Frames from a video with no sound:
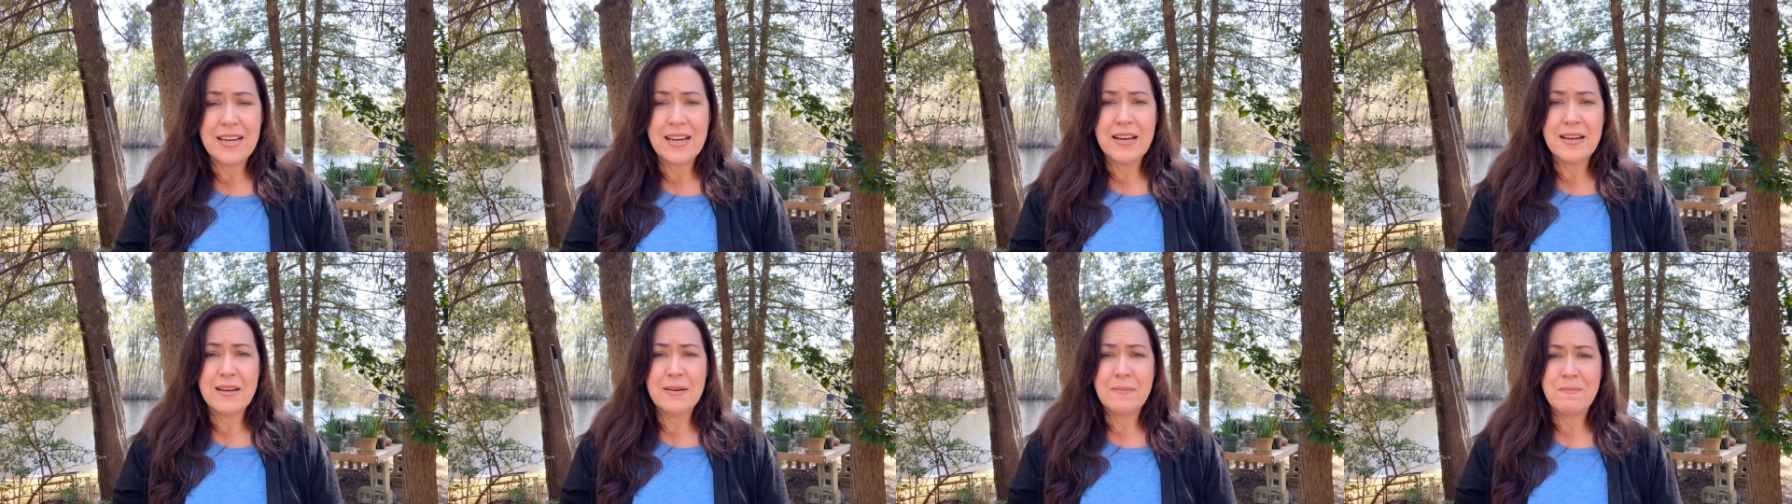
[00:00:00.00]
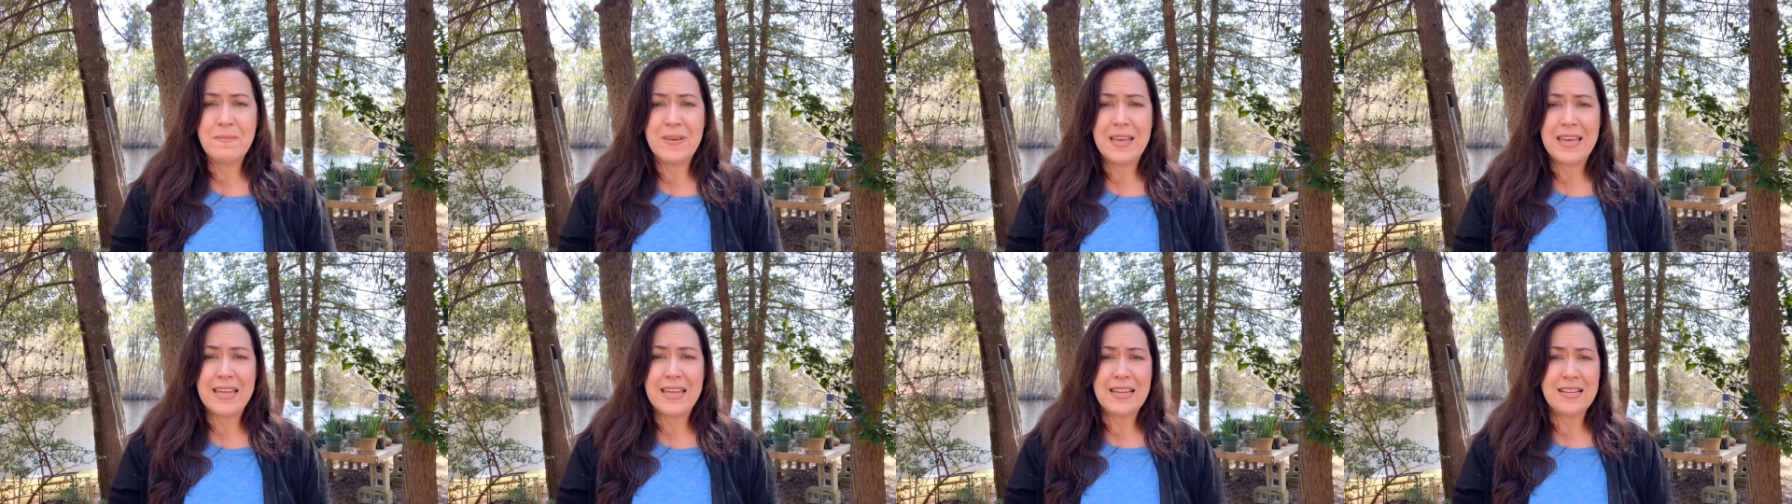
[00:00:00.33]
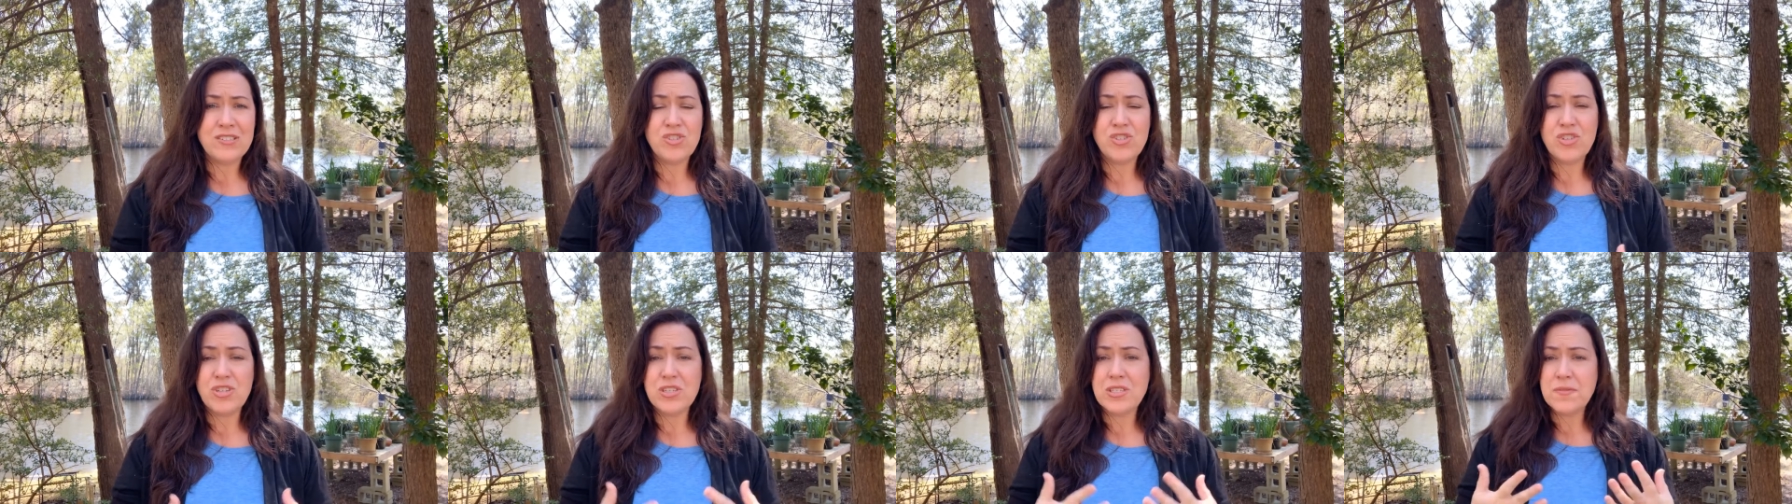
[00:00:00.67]
and
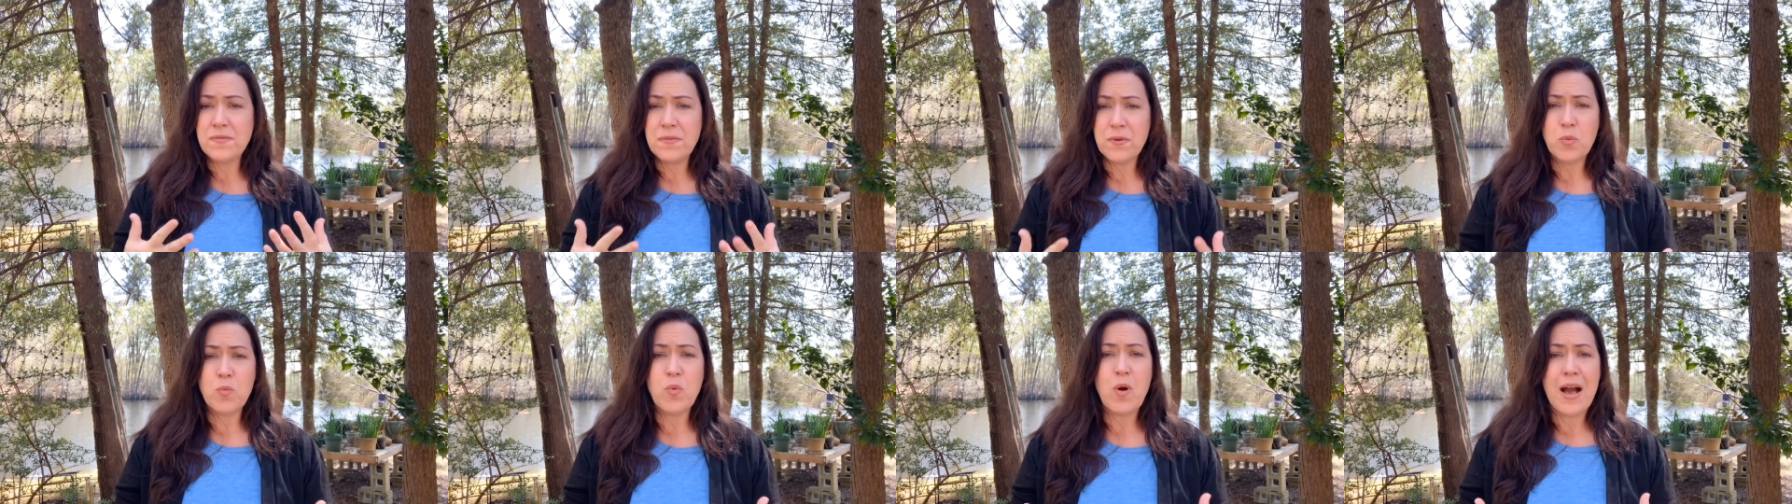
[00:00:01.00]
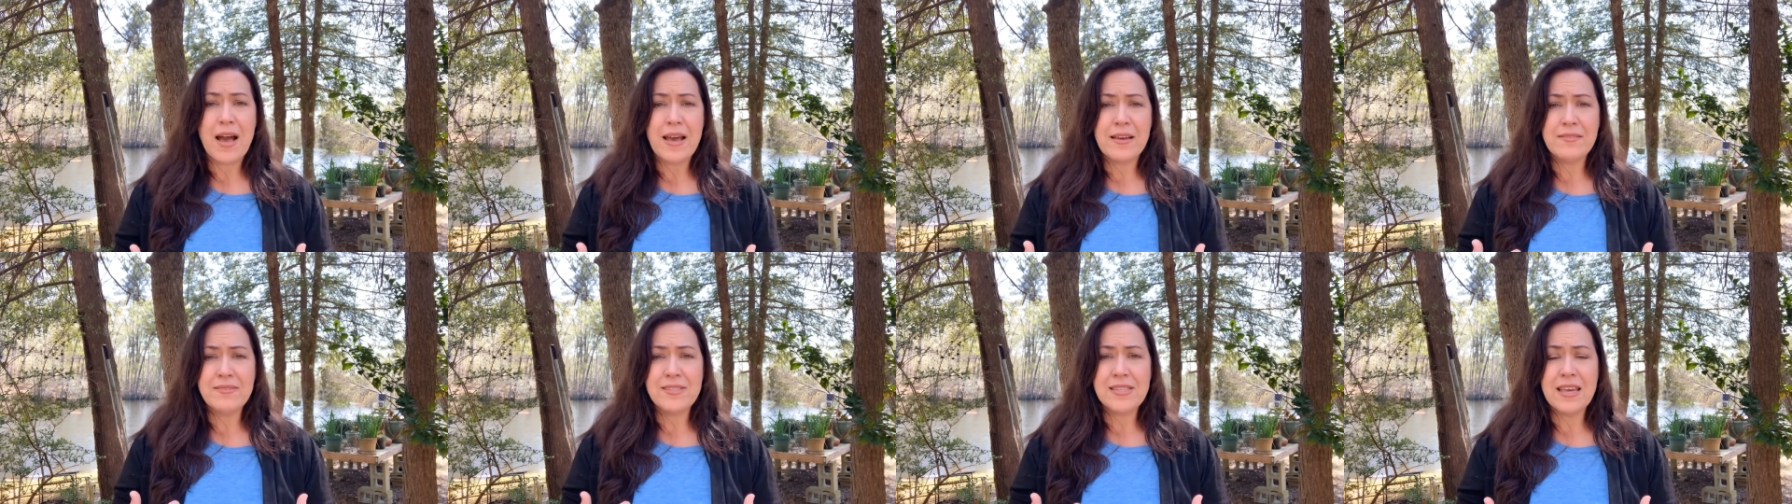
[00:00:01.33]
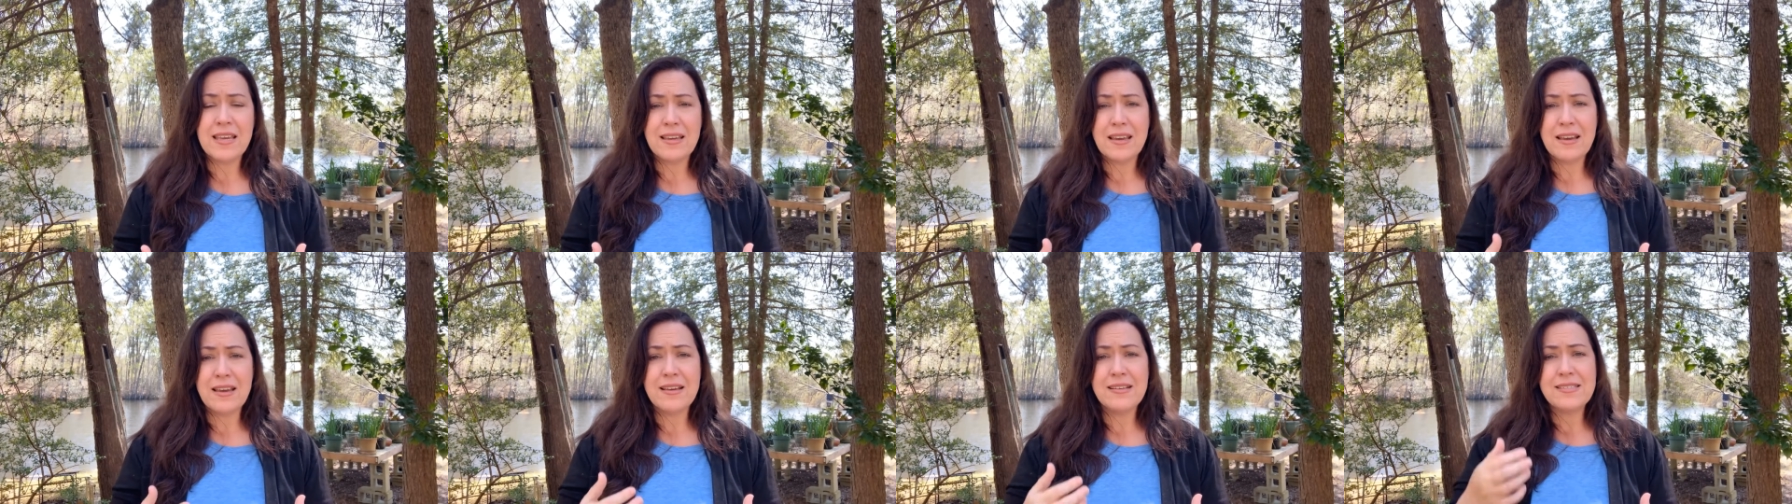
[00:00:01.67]
it's just for wives
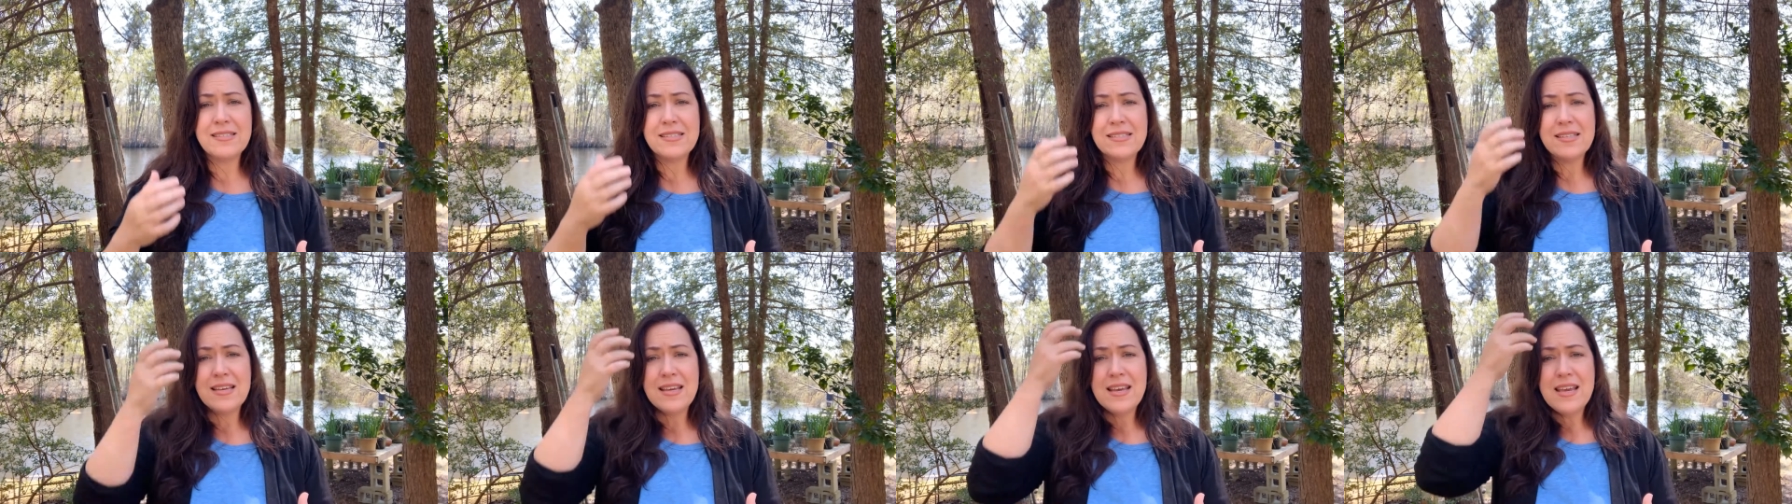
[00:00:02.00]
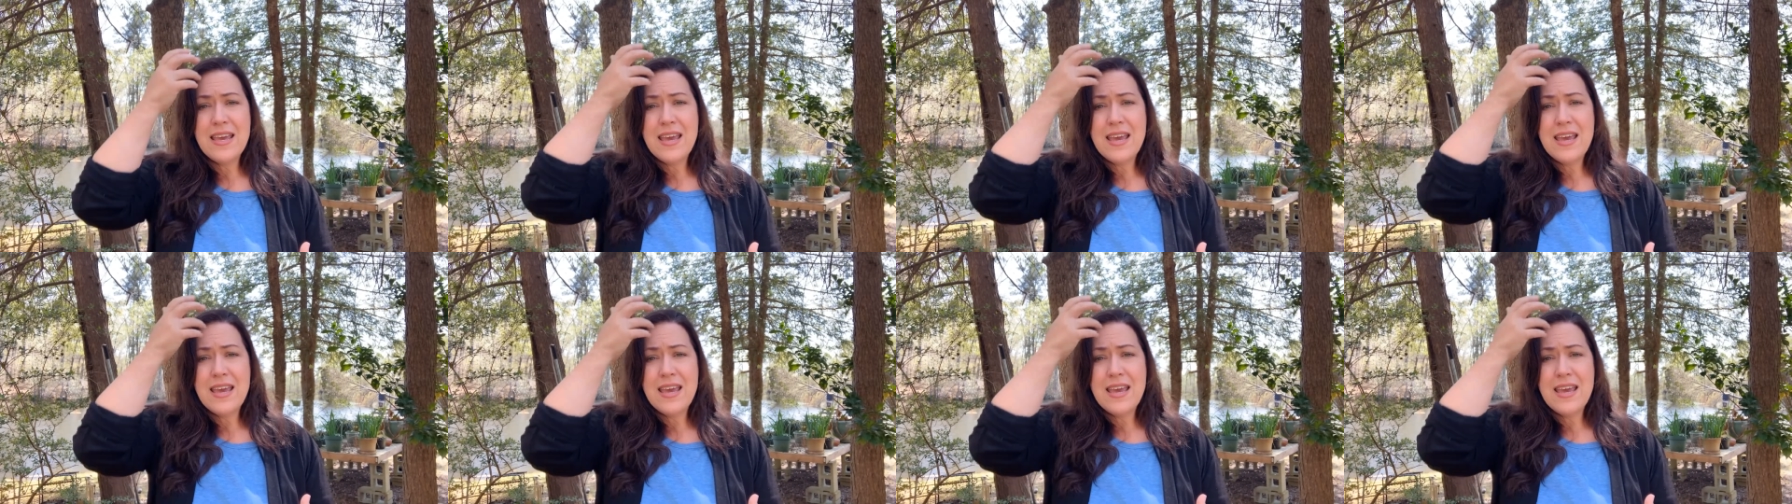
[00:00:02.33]
like us.